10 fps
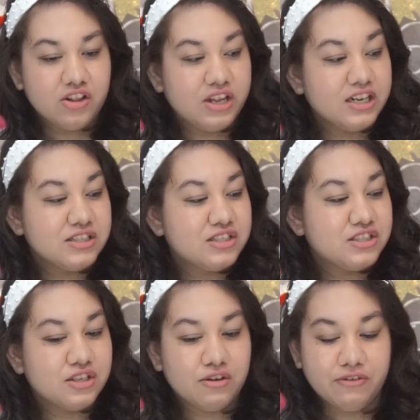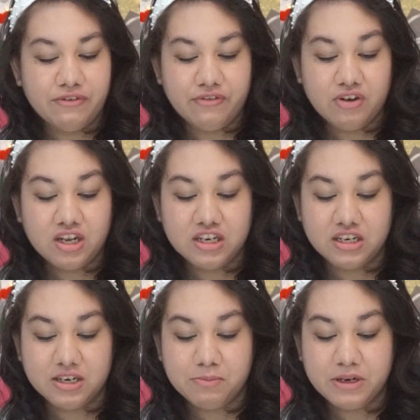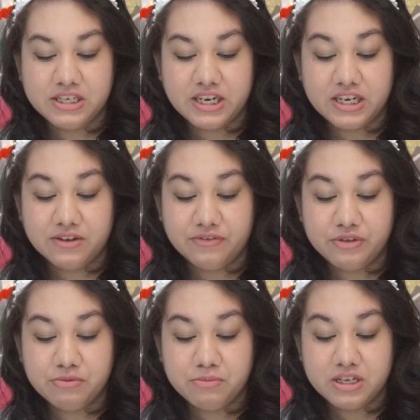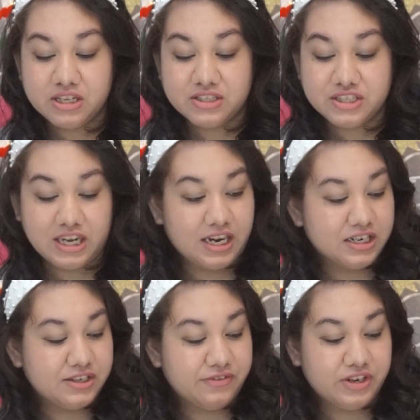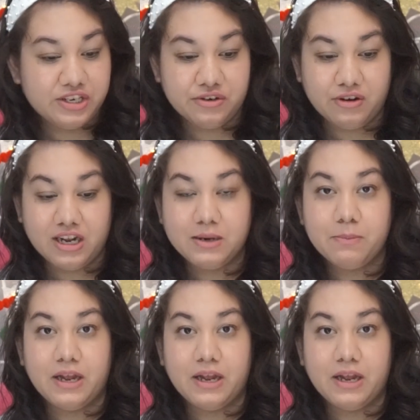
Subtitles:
That's so fun. It may take a few minutes to activate your iPad.